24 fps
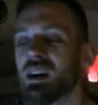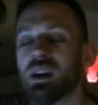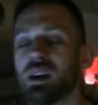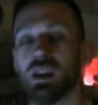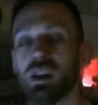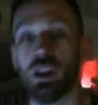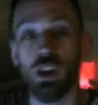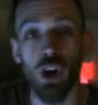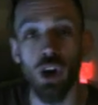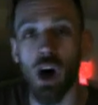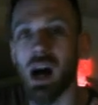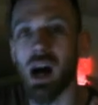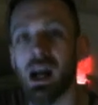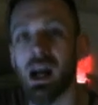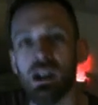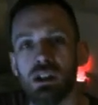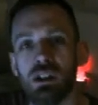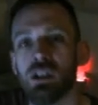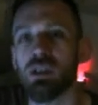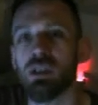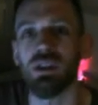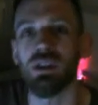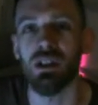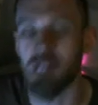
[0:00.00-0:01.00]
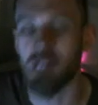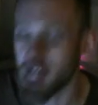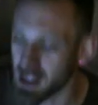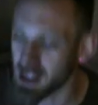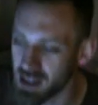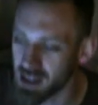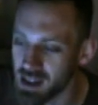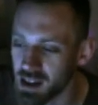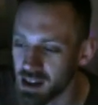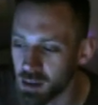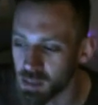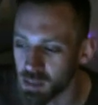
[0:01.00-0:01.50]
not actually
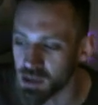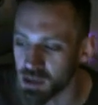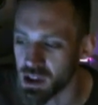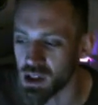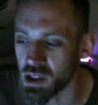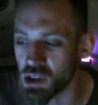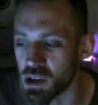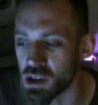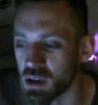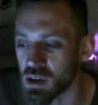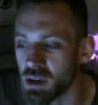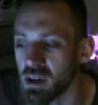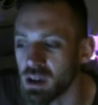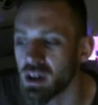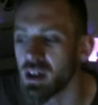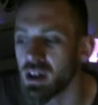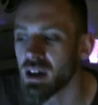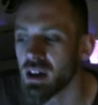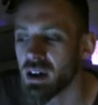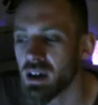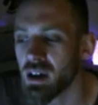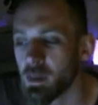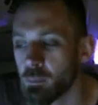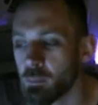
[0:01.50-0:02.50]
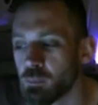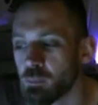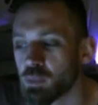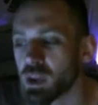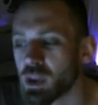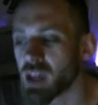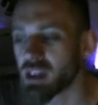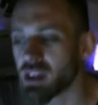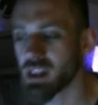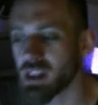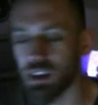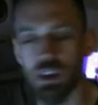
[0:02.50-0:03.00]
understanding the position,
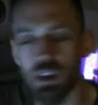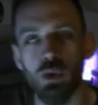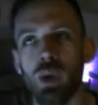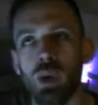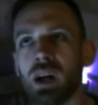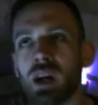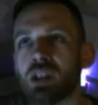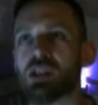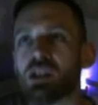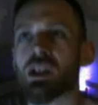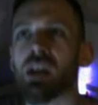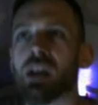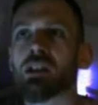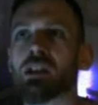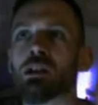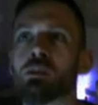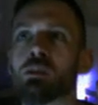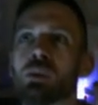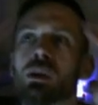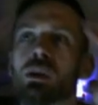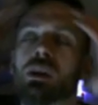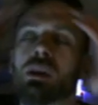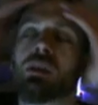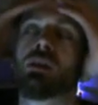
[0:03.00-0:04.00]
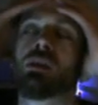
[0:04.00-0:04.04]
this is why chessable and